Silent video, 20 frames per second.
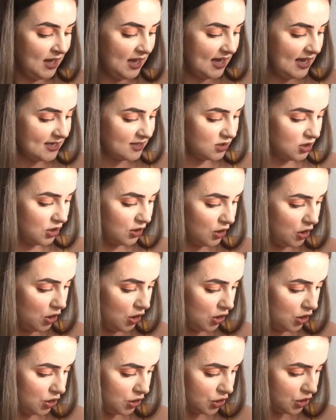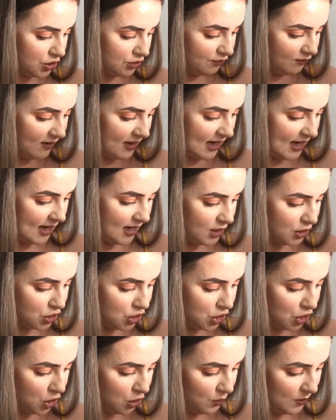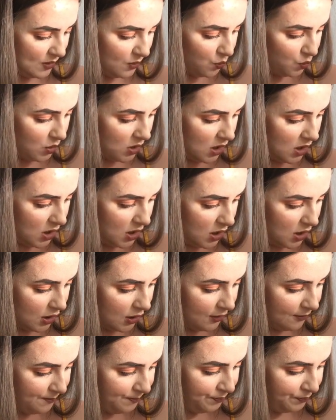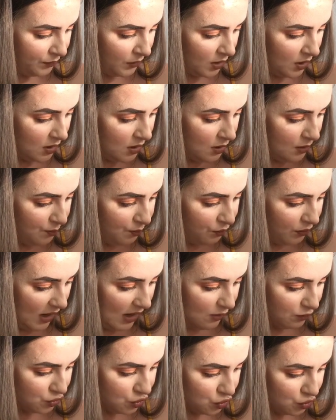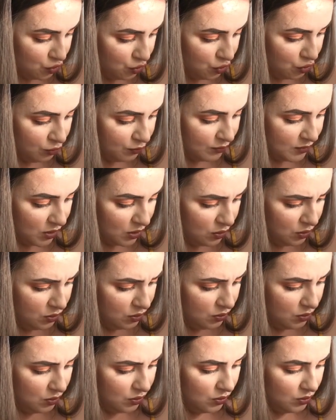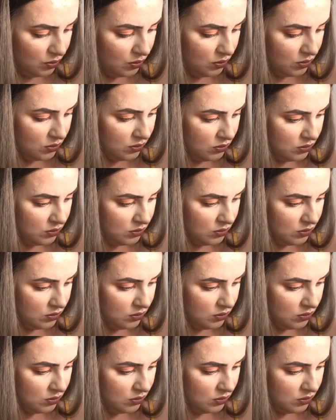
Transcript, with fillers: It's got an archery two-in-one brow sculpt. Oh,